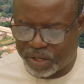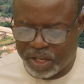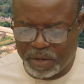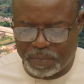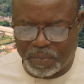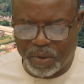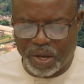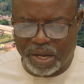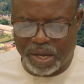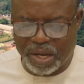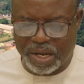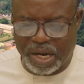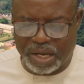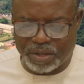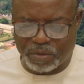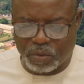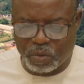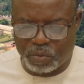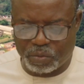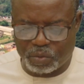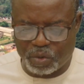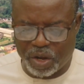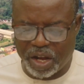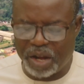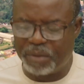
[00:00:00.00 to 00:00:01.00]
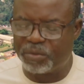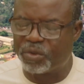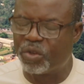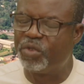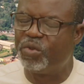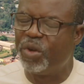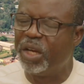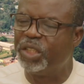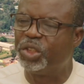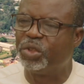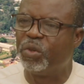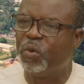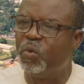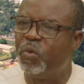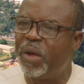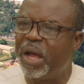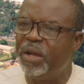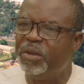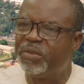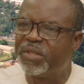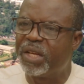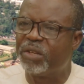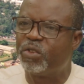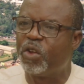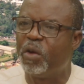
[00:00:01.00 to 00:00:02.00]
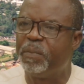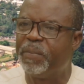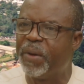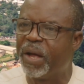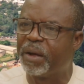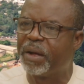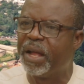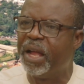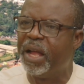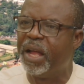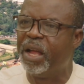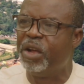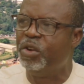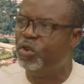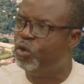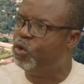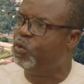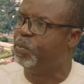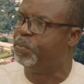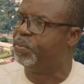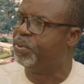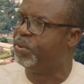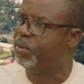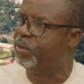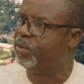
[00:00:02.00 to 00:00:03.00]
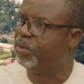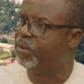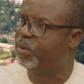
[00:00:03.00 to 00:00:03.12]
EPA. That, a situation where you set up a group